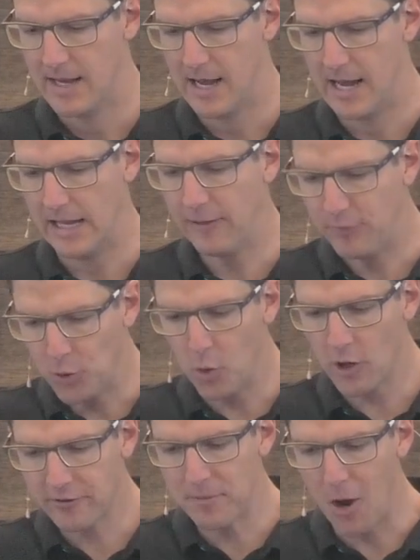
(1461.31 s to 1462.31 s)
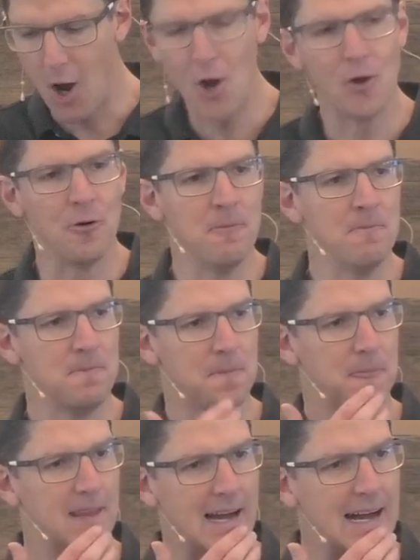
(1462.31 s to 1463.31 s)
Uh, if you work from home,
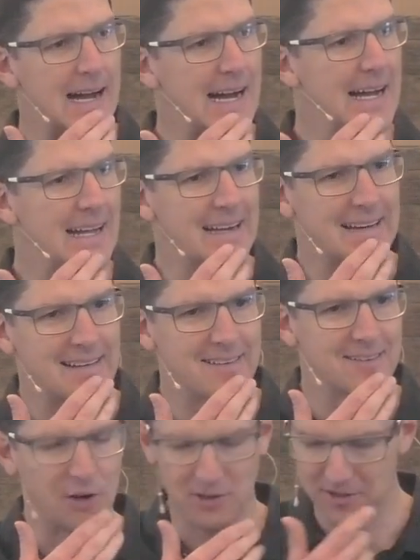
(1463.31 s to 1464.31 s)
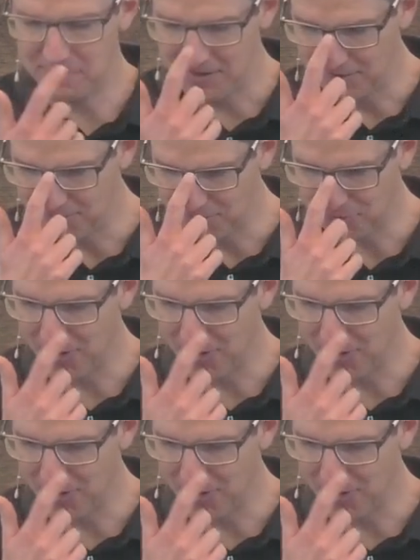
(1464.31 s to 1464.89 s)
uh, don't confess this